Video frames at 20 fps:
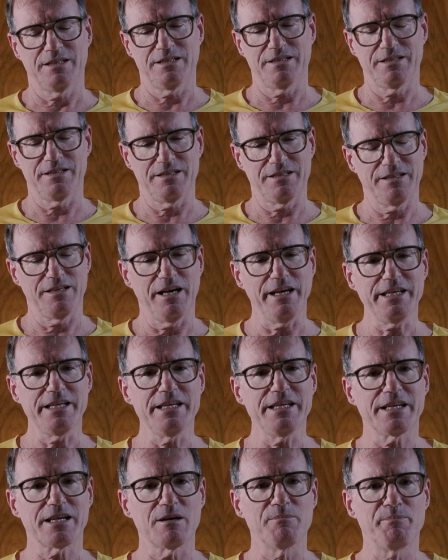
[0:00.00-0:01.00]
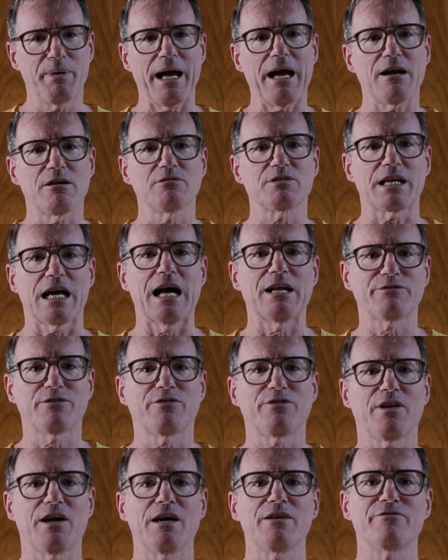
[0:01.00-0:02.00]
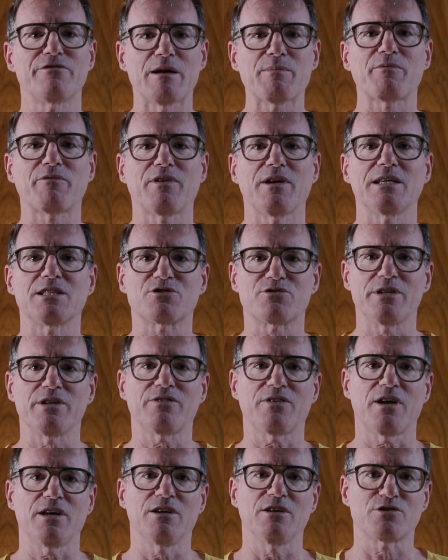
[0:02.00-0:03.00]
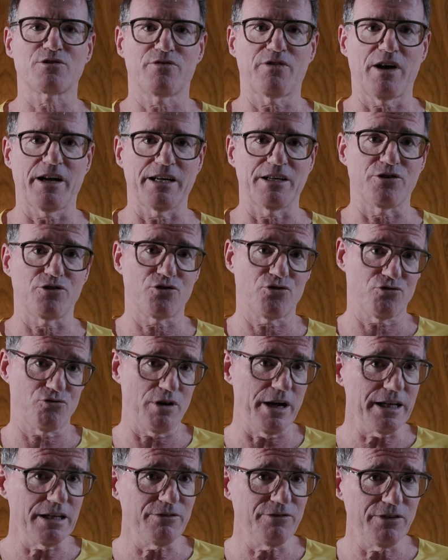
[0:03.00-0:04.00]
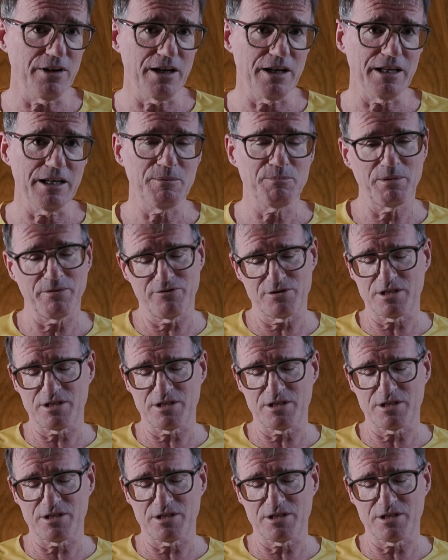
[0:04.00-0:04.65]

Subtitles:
Nike compound Alpha Fly, Vaporfly, Streak Fly, Ultrafly and Dragonfly, but for